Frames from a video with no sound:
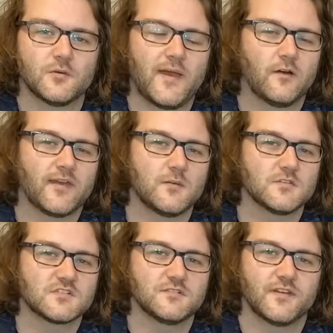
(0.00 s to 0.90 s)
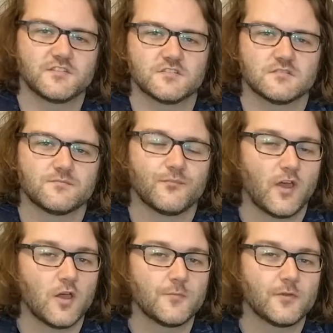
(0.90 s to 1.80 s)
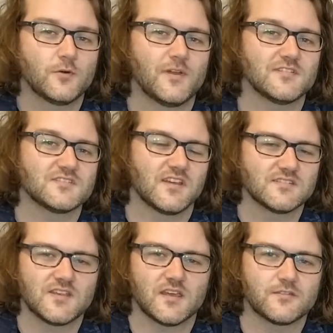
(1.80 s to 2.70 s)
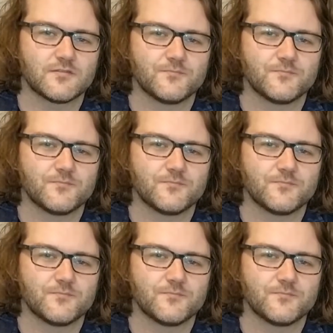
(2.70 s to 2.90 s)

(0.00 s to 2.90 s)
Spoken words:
LK Musical Adventures. I hope you're well and staying safe.